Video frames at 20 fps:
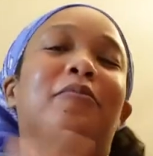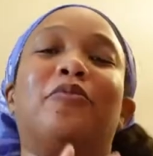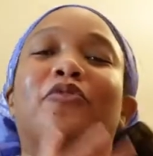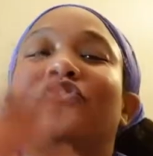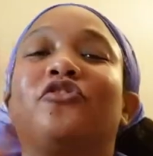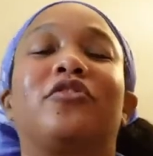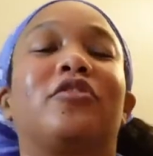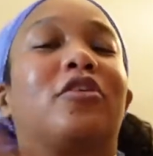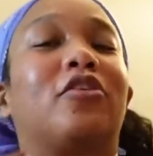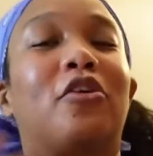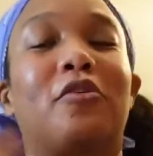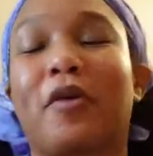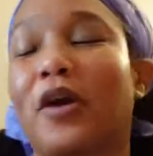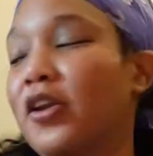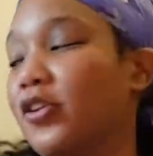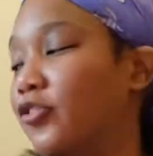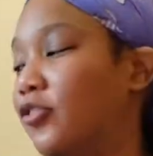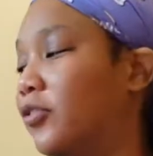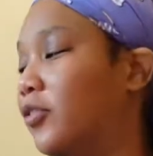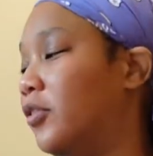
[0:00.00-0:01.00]
we're just gonna go right
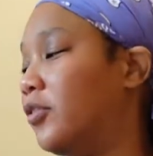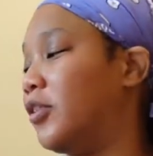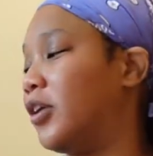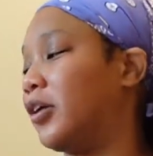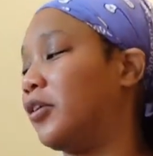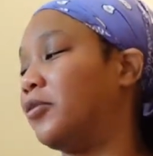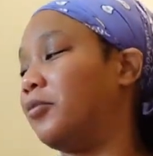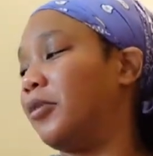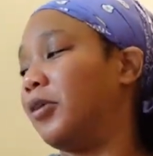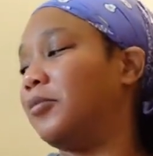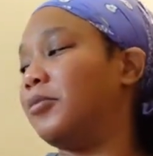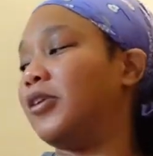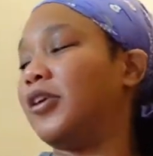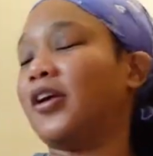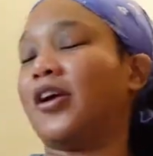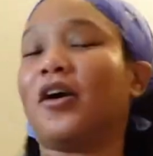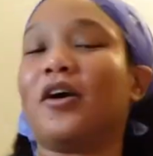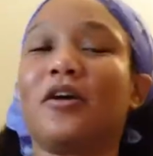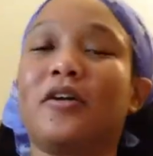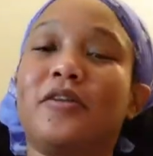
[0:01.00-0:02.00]
into this next one
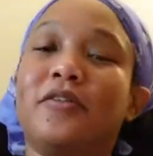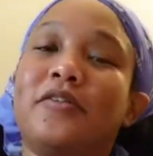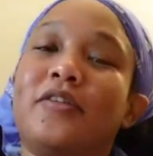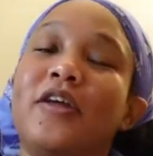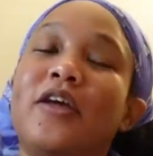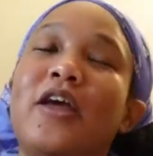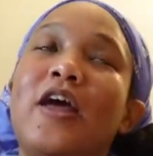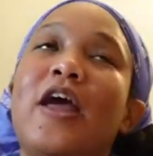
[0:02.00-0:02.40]
because